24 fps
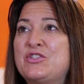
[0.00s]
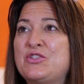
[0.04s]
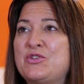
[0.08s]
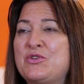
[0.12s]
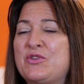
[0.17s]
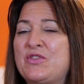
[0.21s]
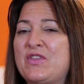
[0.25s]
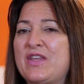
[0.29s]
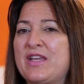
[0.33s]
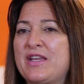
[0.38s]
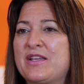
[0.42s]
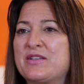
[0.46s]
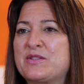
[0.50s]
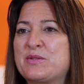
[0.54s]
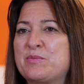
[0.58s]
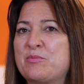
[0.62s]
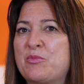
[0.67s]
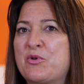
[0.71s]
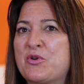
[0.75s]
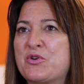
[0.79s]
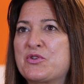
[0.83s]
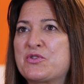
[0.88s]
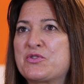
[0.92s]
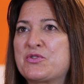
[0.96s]
do you think it's
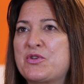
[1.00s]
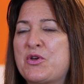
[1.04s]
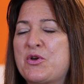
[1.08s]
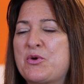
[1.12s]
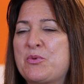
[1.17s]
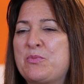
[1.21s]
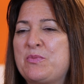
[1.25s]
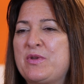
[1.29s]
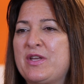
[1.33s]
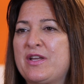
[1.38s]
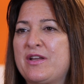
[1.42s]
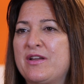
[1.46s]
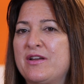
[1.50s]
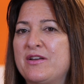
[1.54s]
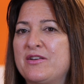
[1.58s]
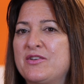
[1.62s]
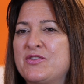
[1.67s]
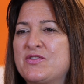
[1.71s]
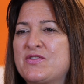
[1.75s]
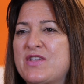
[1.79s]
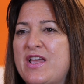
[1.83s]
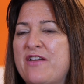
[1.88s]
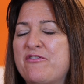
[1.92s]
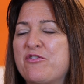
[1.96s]
more so
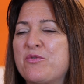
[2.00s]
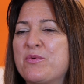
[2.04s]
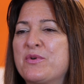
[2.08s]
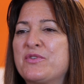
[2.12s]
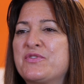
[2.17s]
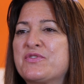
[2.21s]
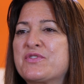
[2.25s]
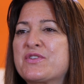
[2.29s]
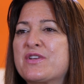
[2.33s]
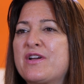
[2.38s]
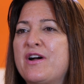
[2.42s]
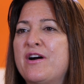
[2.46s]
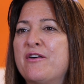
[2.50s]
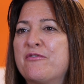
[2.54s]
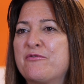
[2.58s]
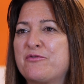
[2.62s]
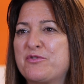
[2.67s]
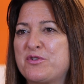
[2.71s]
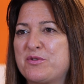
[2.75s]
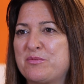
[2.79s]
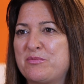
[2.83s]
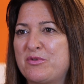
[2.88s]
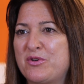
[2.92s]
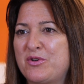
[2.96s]
because everyone's
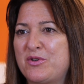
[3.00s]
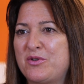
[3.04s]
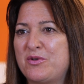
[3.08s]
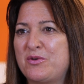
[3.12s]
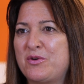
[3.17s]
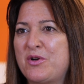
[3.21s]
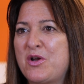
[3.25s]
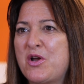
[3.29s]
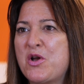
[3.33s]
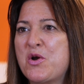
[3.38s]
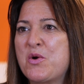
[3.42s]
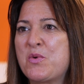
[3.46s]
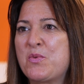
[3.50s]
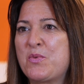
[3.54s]
comfortable